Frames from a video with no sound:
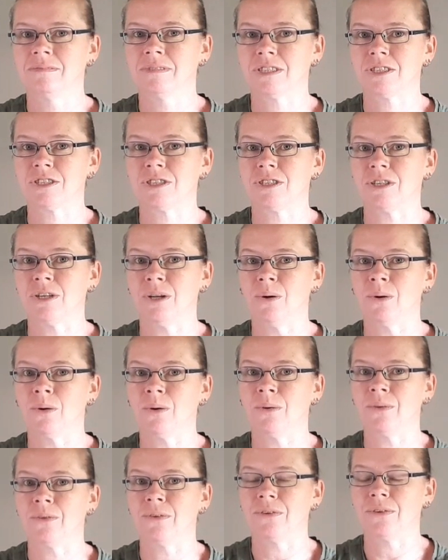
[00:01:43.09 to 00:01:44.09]
slog
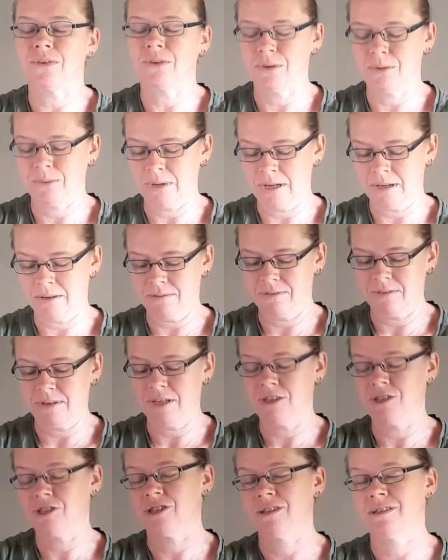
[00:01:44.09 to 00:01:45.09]
on through and
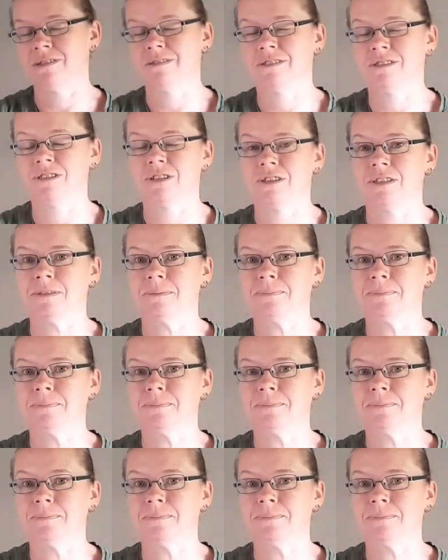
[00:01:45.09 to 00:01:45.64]
finish it. So